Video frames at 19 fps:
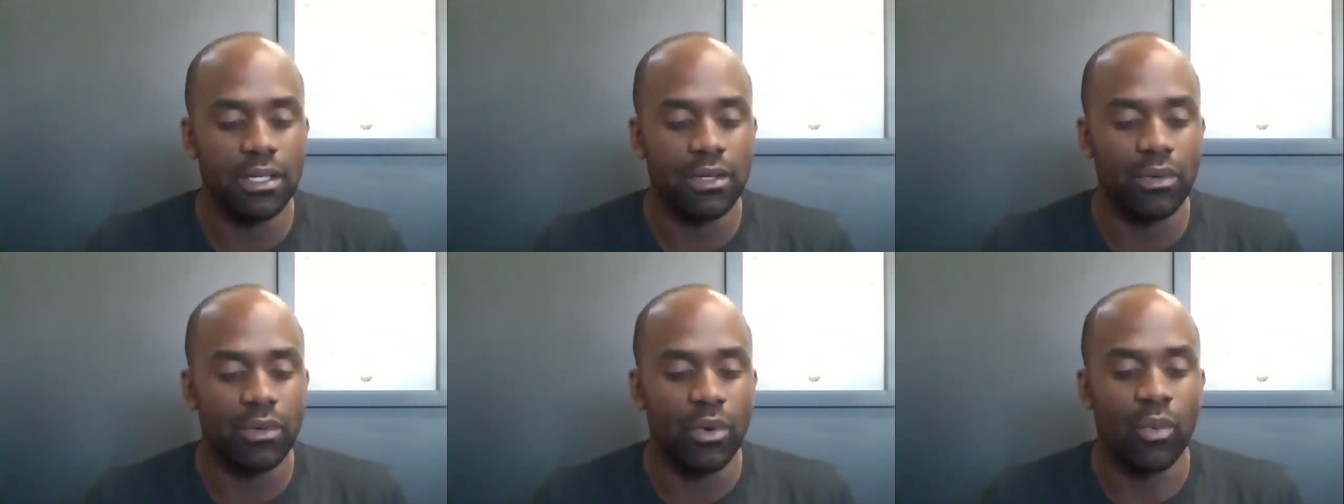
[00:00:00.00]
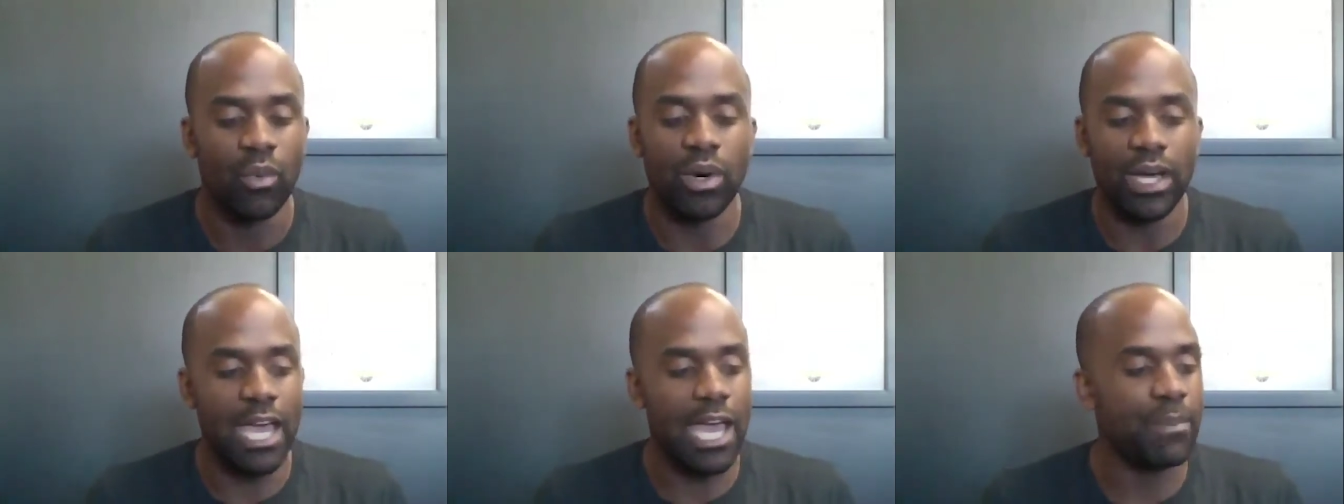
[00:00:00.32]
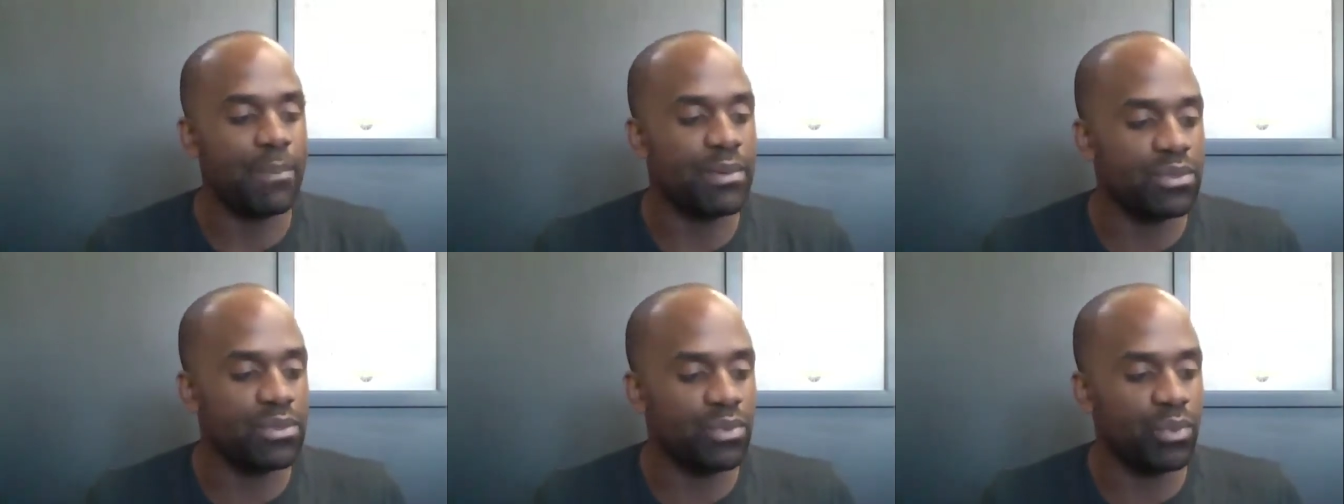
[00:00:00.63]
what
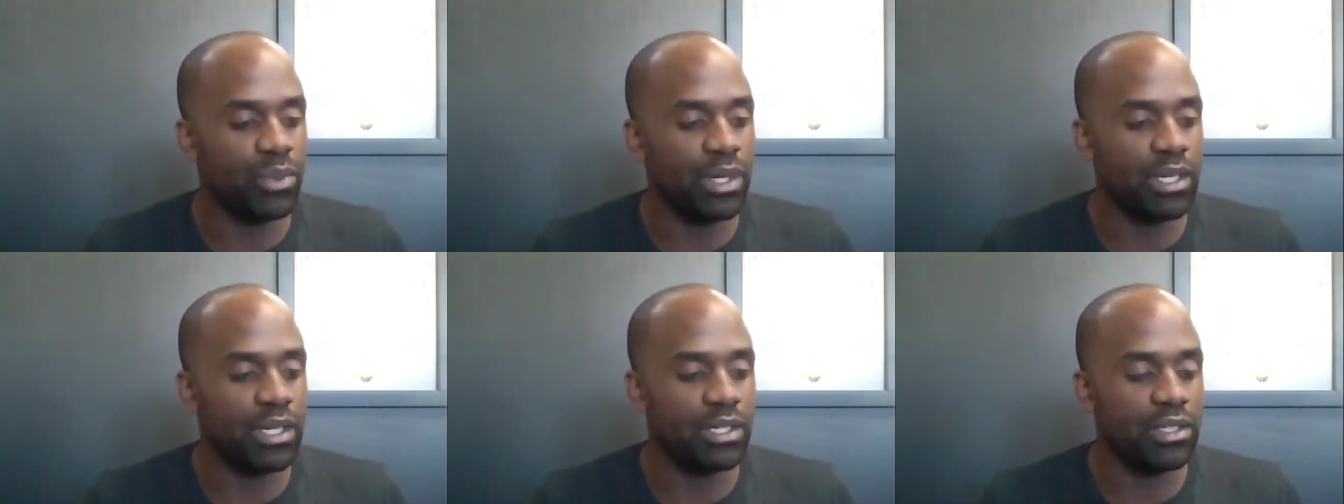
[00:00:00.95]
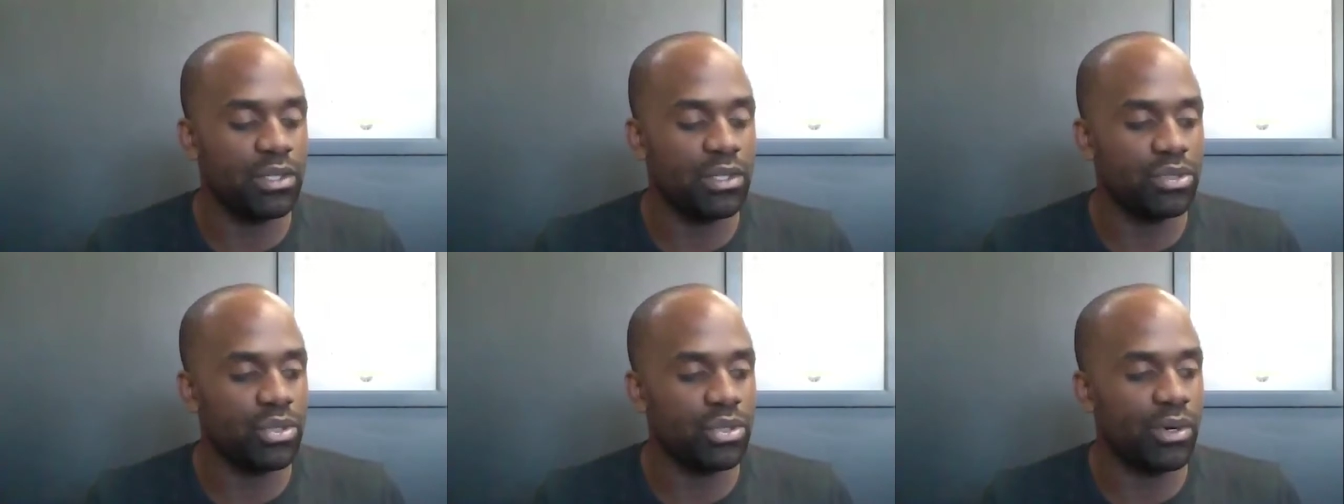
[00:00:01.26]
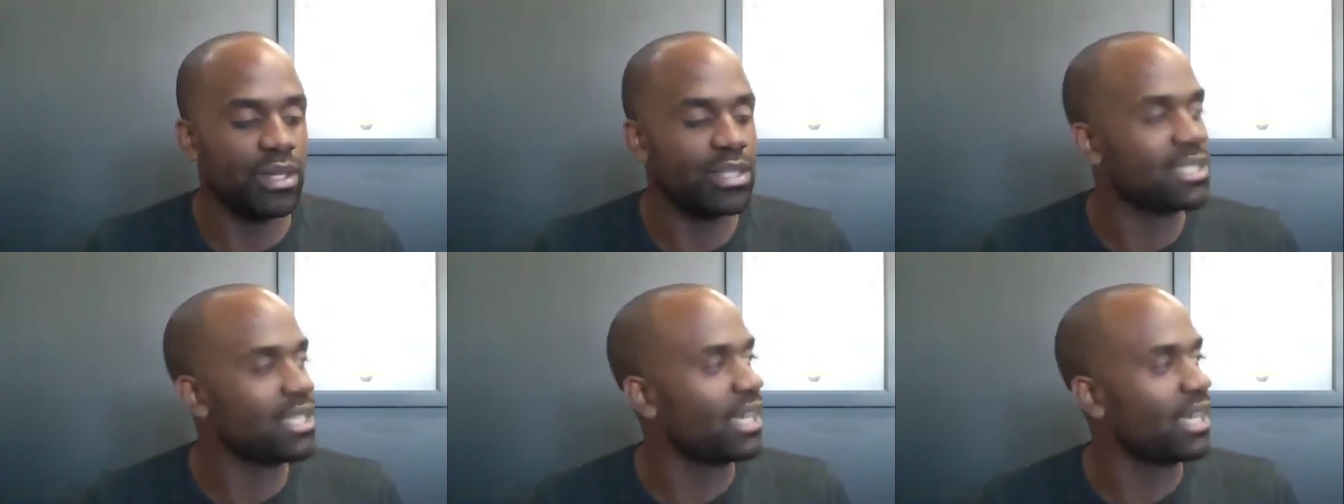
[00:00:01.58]
happens when you sort
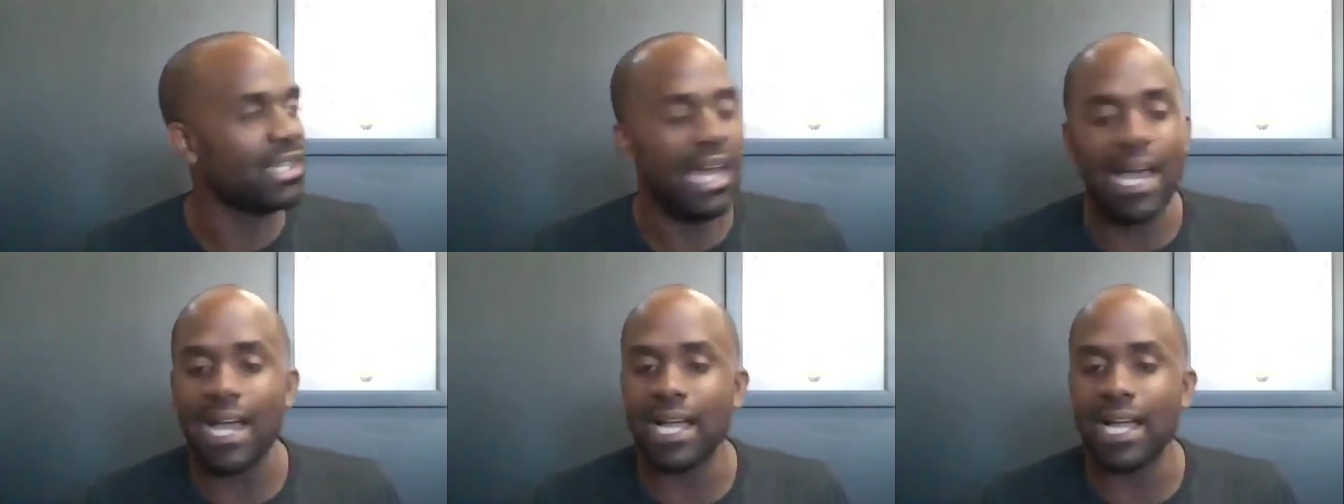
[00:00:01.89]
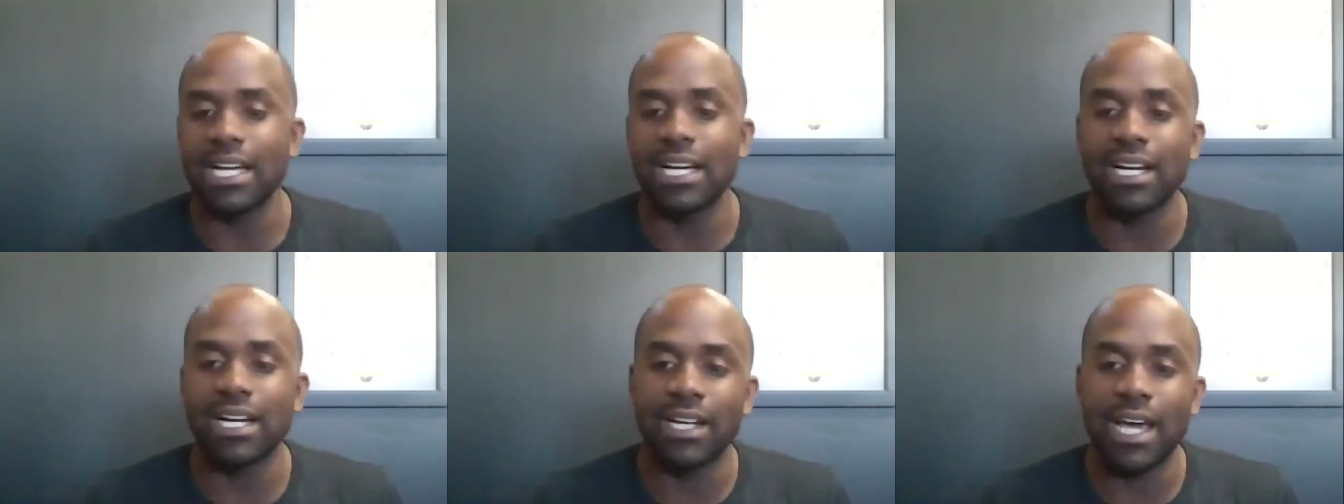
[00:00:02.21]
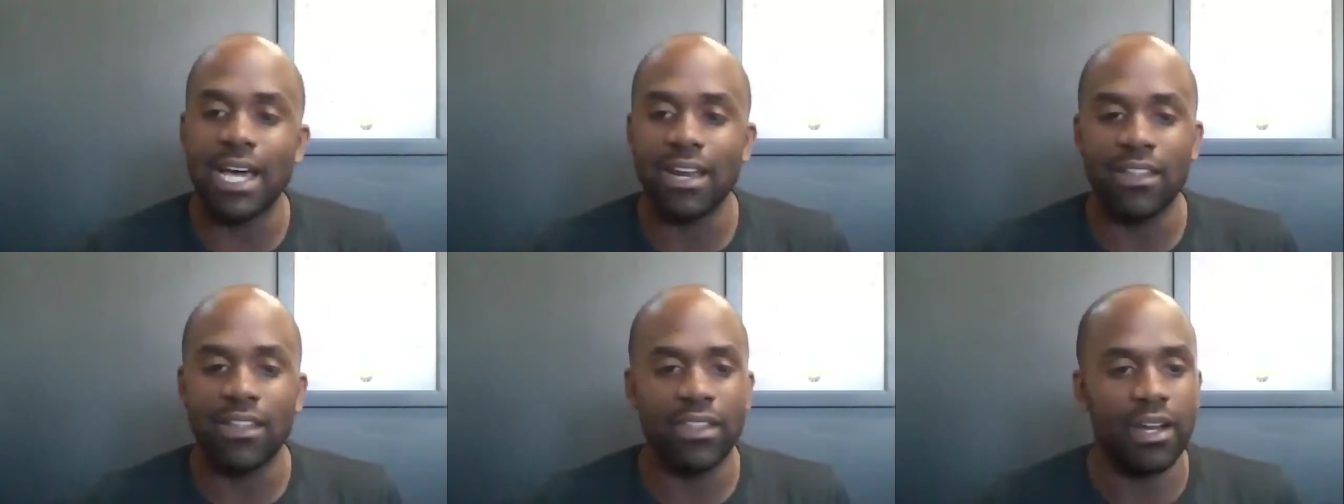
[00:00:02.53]
of take the icon
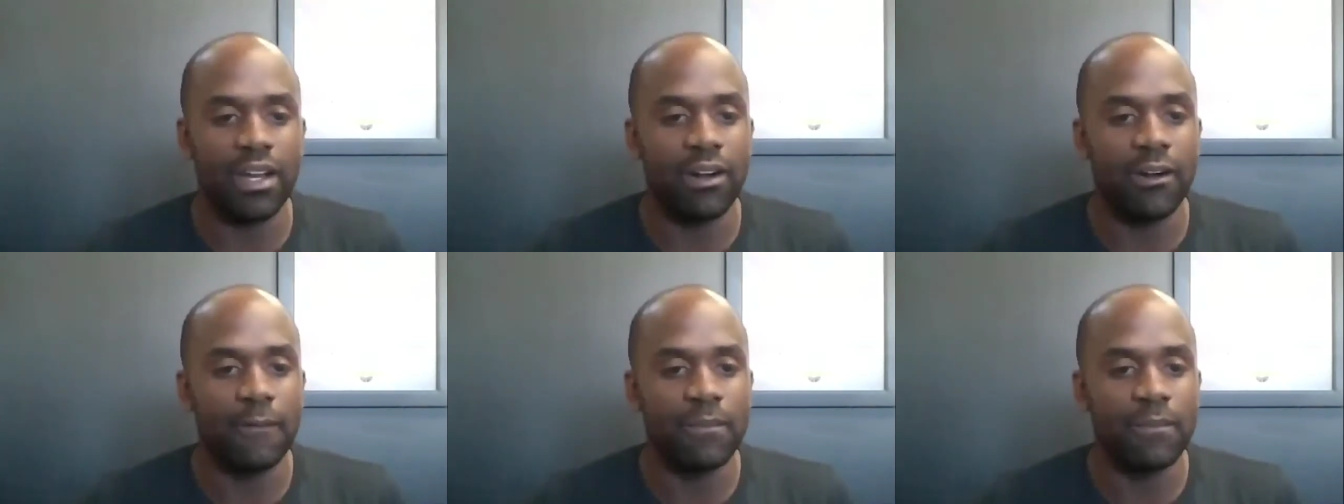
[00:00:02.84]
out of there?